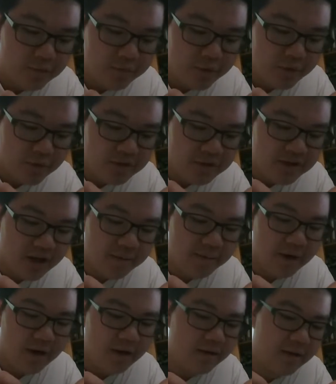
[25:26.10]
prototype
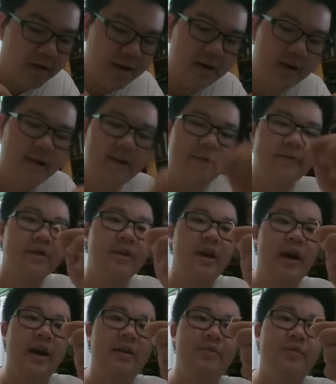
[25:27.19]
yet,
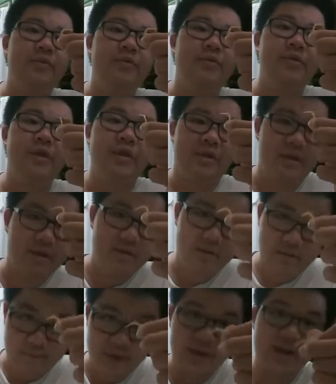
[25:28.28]
and
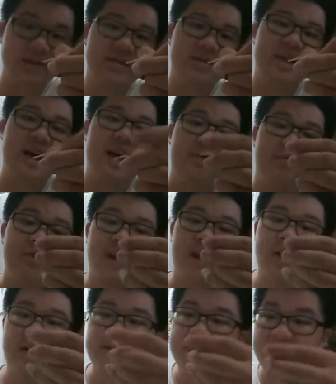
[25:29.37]
because of that, we
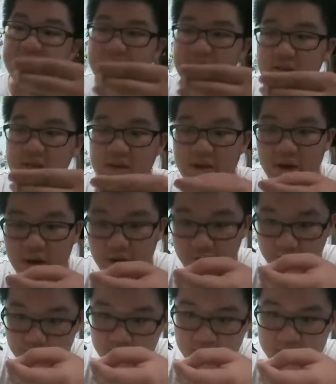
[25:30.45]
cannot see
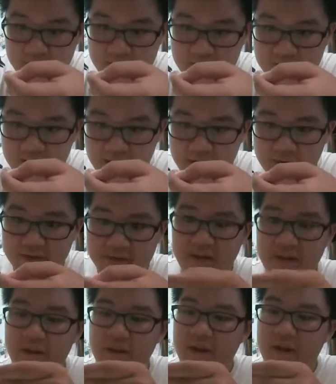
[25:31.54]
all the details and
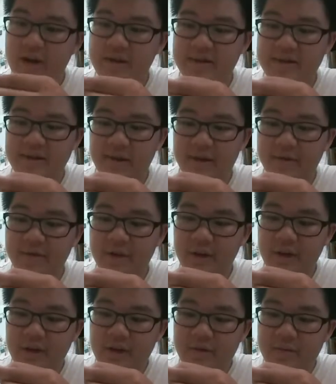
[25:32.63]
all that kind of stuff
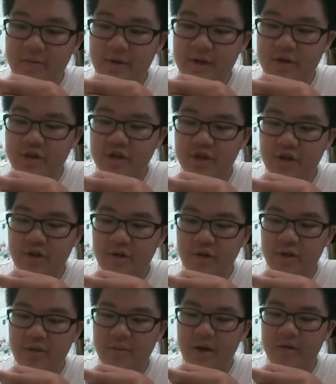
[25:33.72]
being shown on
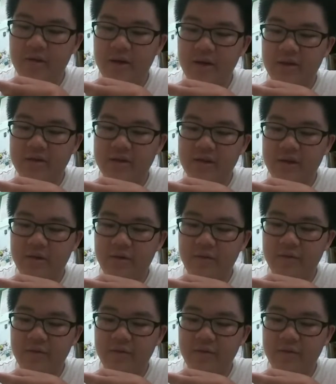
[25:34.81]
the model kit. So